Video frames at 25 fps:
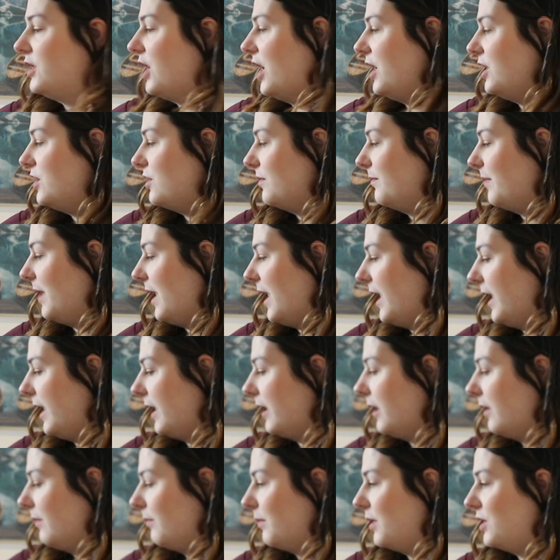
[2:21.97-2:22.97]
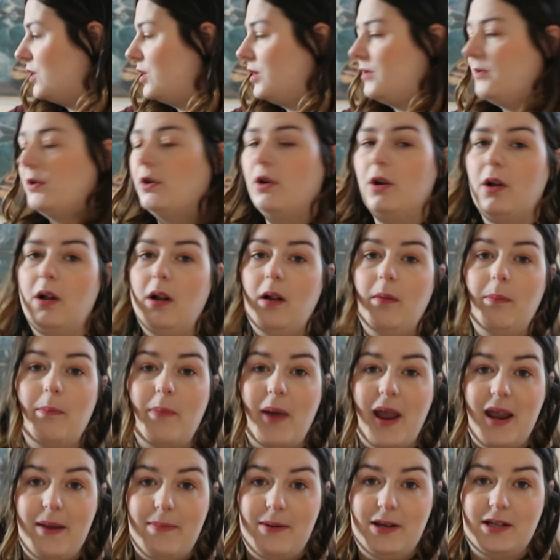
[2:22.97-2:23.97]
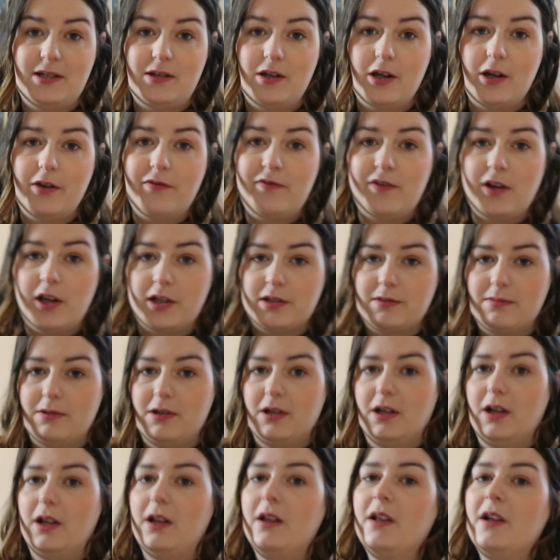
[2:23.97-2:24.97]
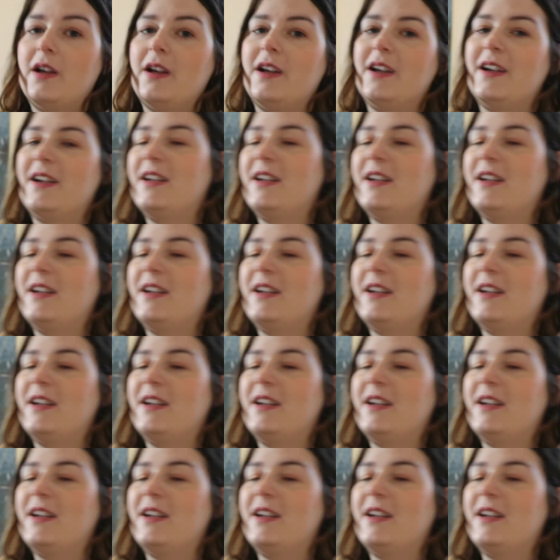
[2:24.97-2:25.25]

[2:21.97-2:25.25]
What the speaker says: changing bag, which is all baby stuff for hospital.